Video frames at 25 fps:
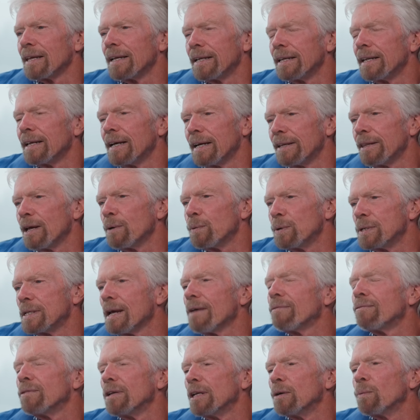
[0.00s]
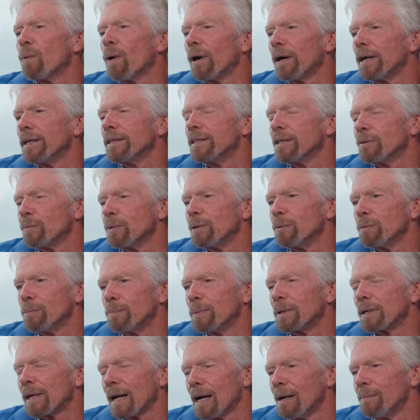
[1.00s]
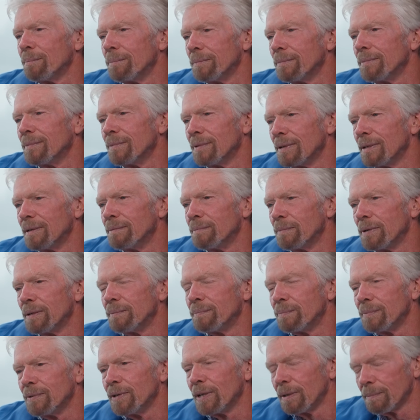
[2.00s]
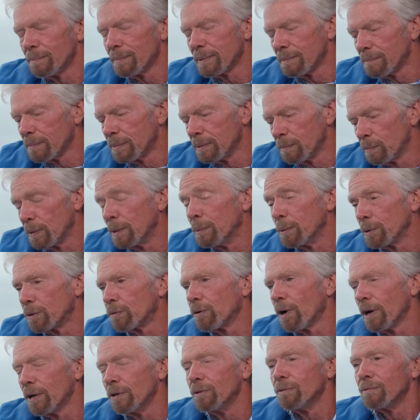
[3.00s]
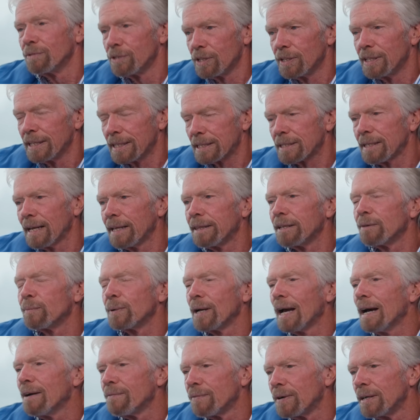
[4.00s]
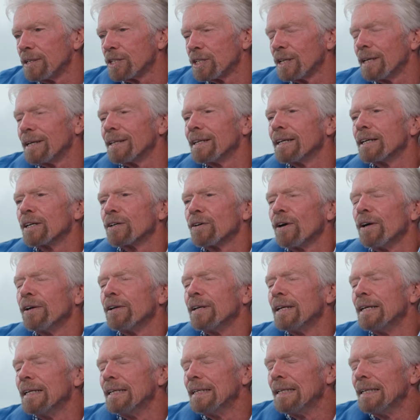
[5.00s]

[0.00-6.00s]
and and they were definitely worried that we would become, a, uh, a, you know, we would grow to the extent that we have actually, I think, grown,